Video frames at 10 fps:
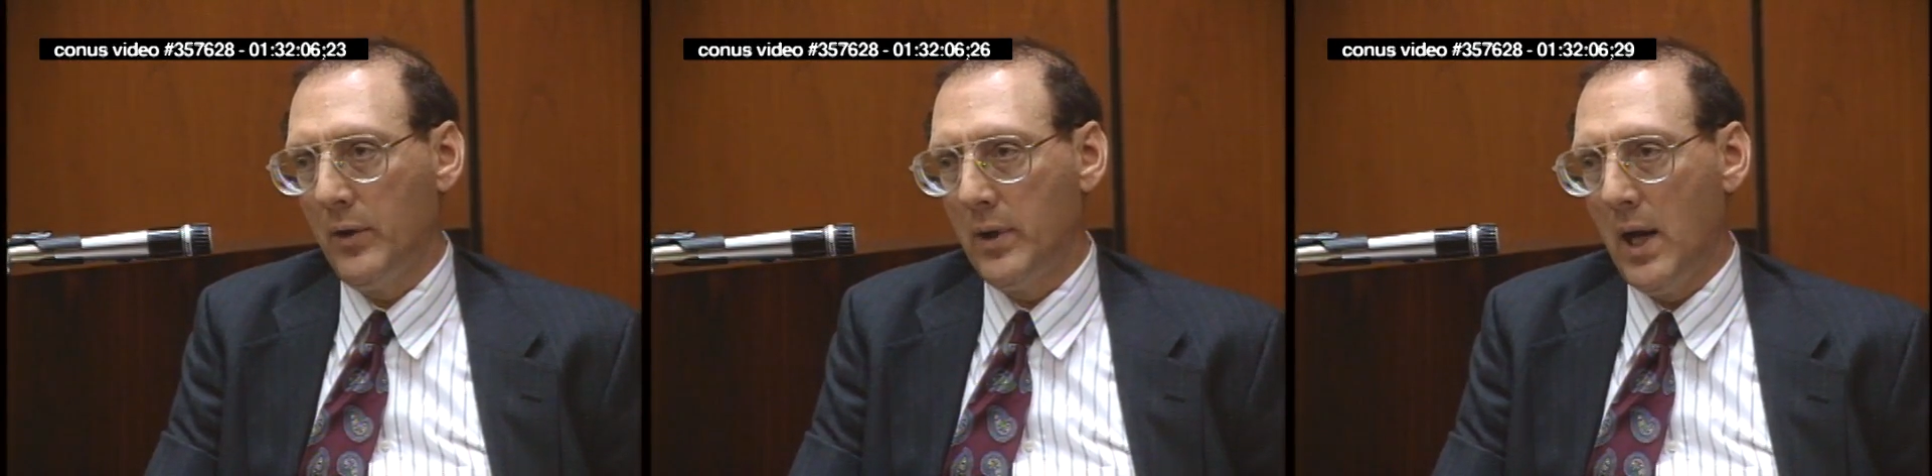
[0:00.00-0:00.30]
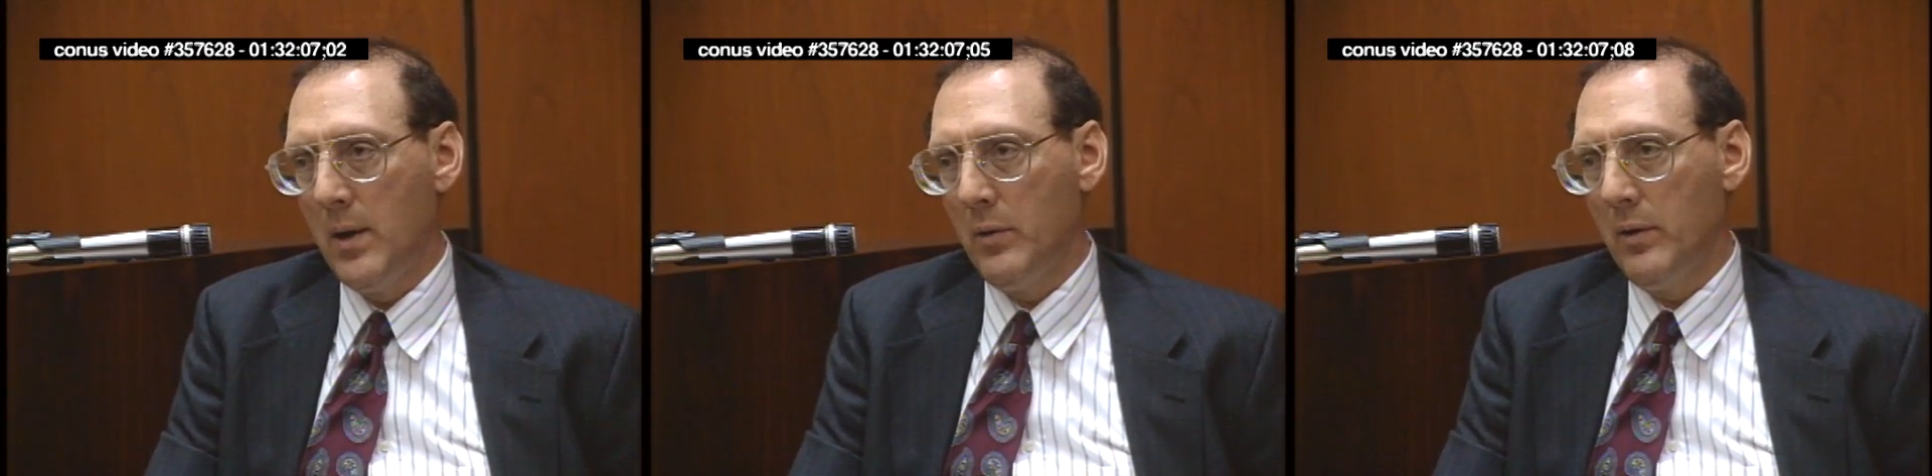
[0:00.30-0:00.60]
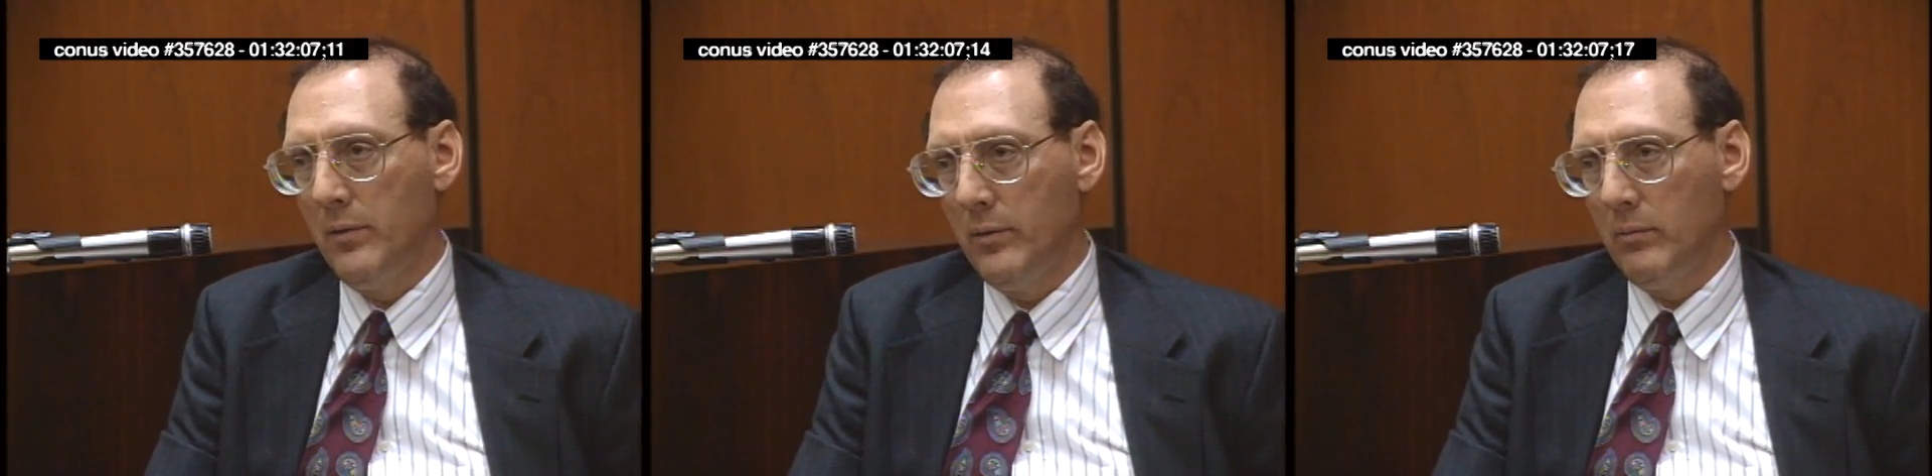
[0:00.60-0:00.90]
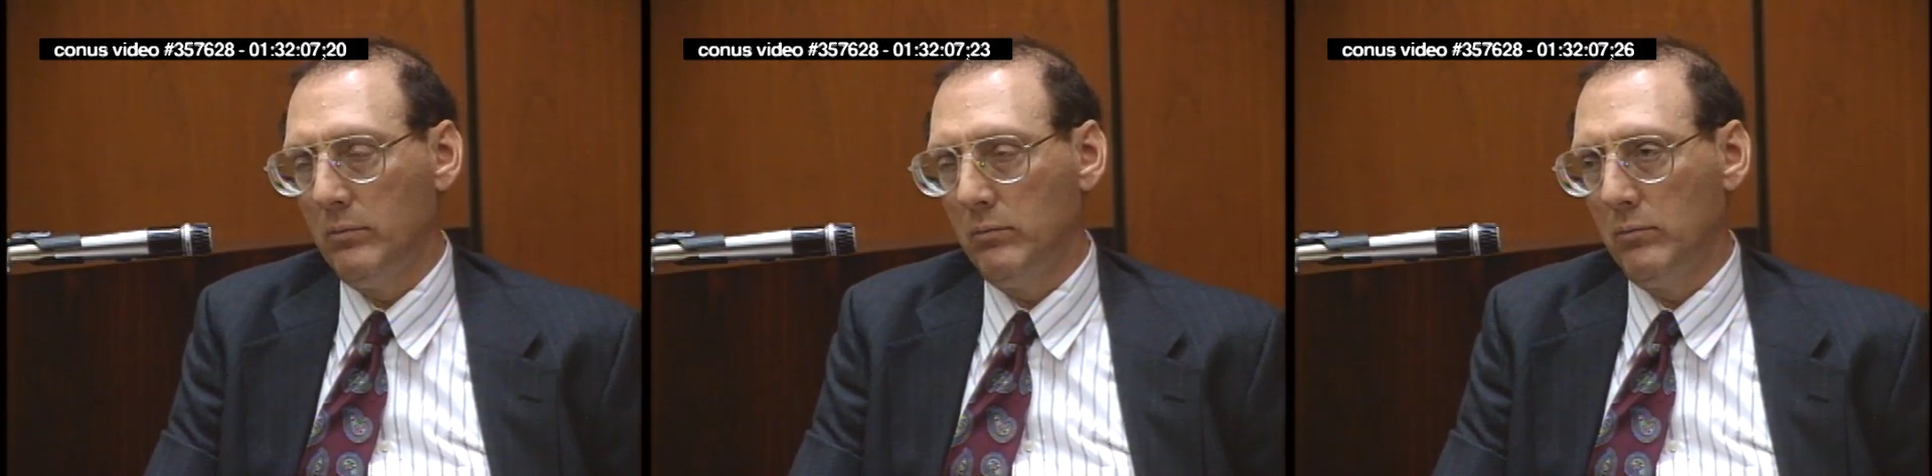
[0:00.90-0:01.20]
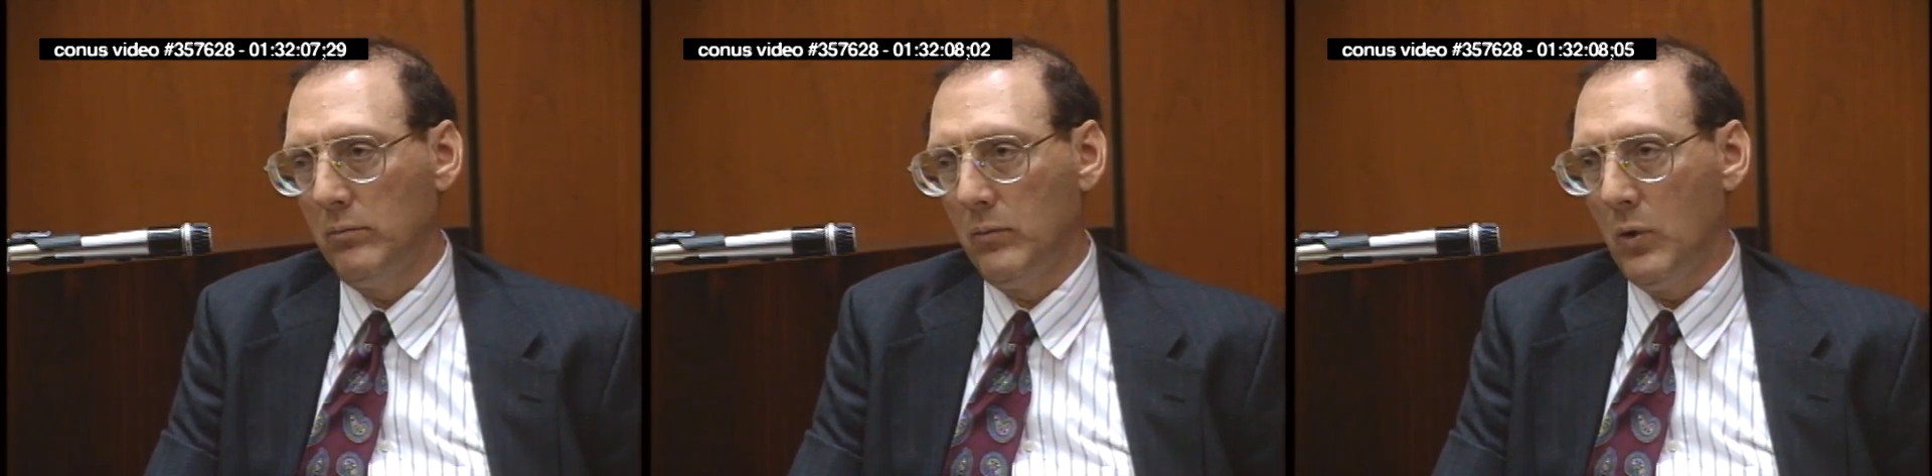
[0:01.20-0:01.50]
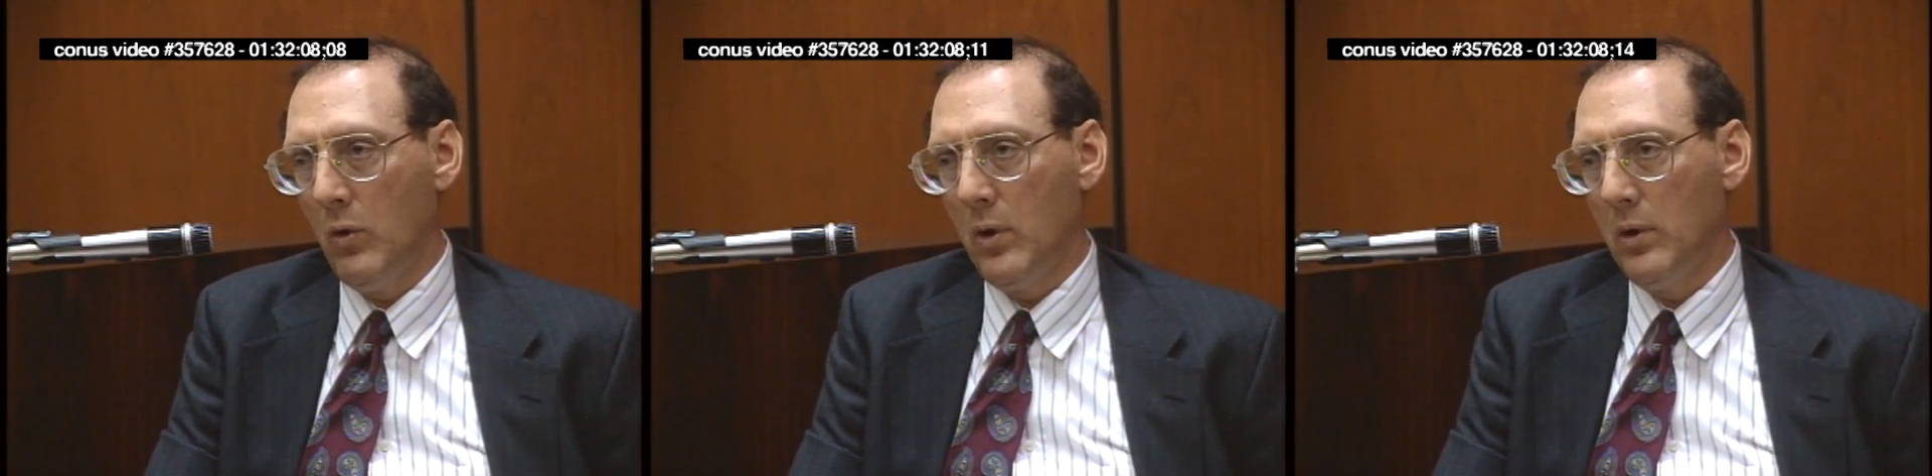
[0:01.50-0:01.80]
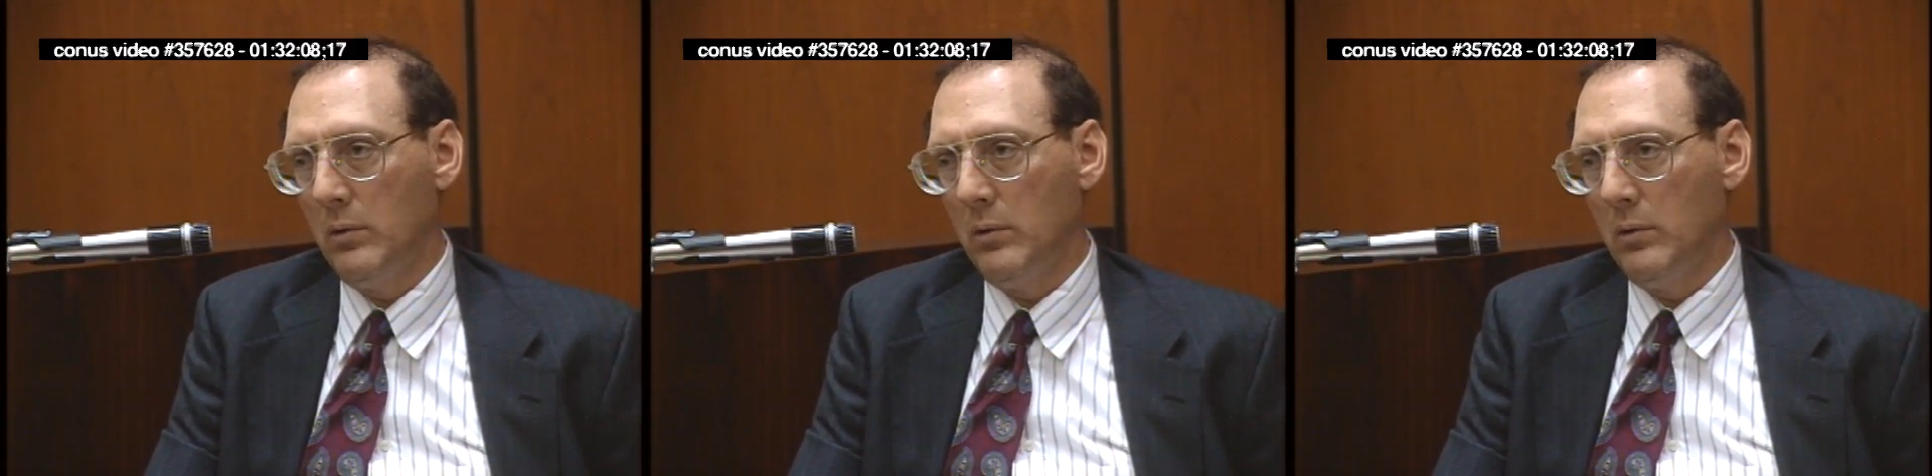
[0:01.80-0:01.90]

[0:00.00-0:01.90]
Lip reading: time of, or